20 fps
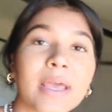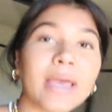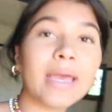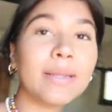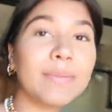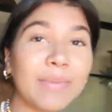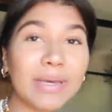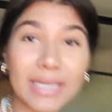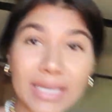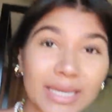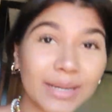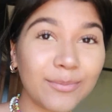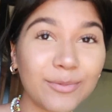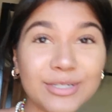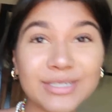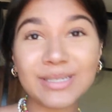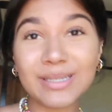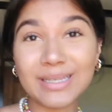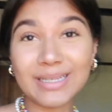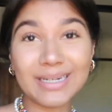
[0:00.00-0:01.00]
and my camera
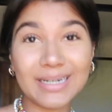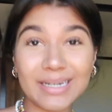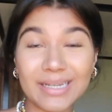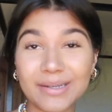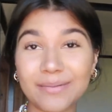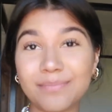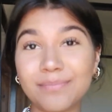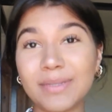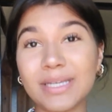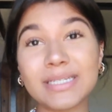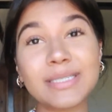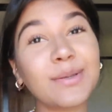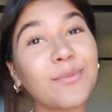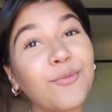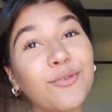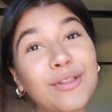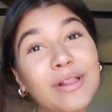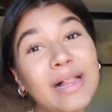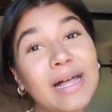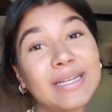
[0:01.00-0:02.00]
deleted it except
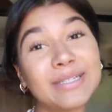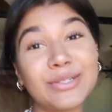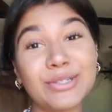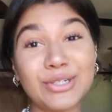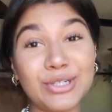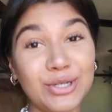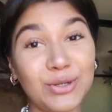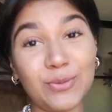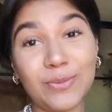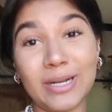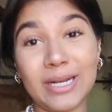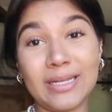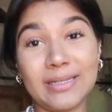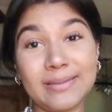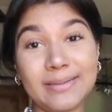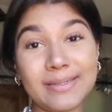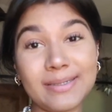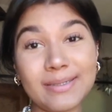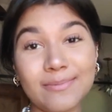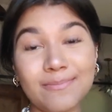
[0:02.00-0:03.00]
for the last two
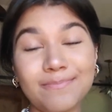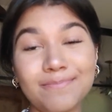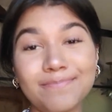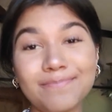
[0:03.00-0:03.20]
minutes.